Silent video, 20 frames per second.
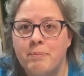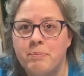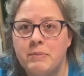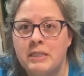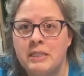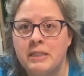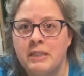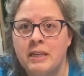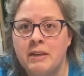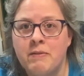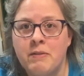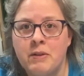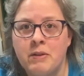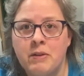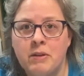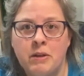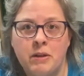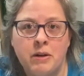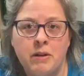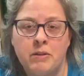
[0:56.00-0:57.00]
to give
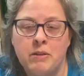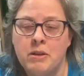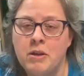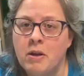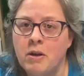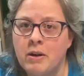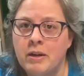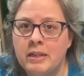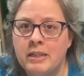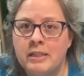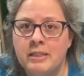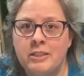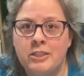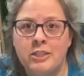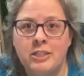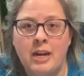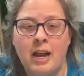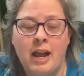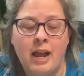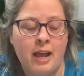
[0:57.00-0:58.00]
you, the
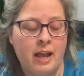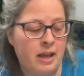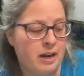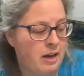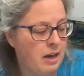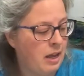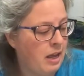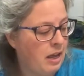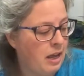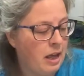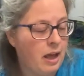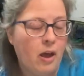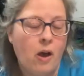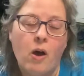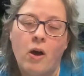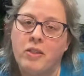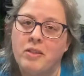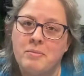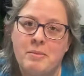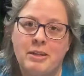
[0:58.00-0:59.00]
yardage and
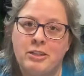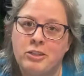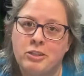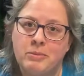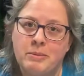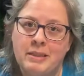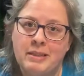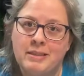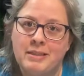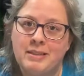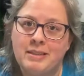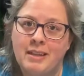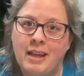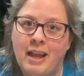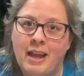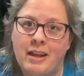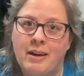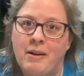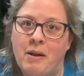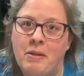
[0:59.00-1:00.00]
all the measurements
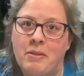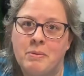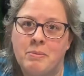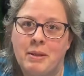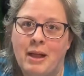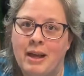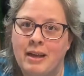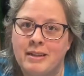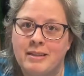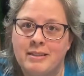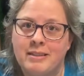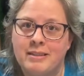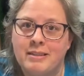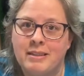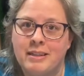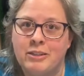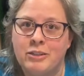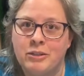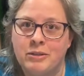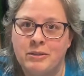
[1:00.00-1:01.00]
and all the blocks
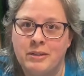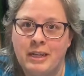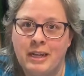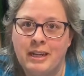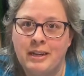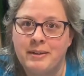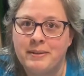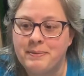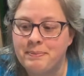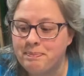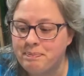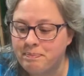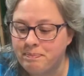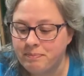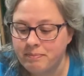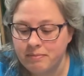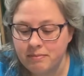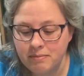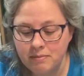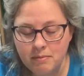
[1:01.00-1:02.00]
that you'll need.
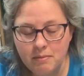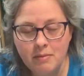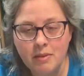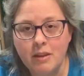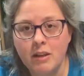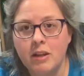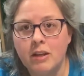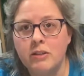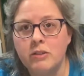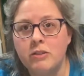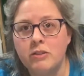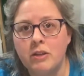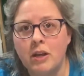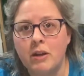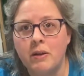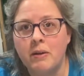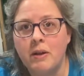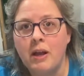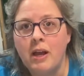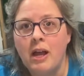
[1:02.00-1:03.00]
So